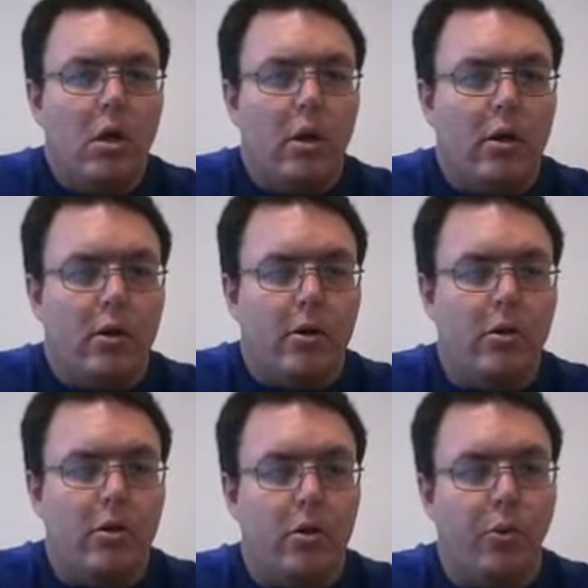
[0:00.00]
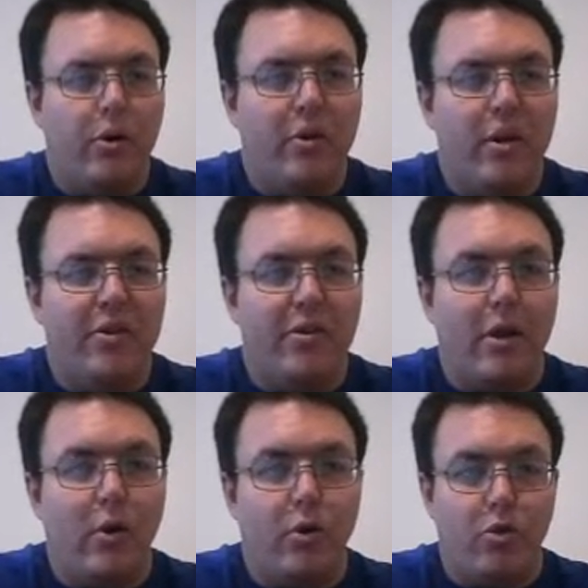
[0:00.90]
the one that is
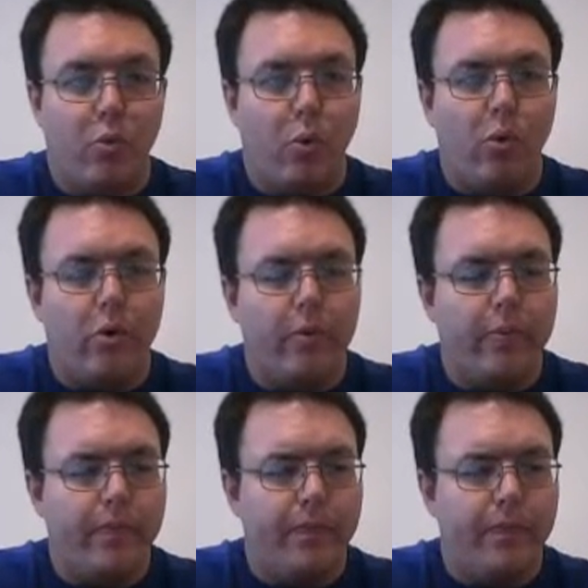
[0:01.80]
now underwater.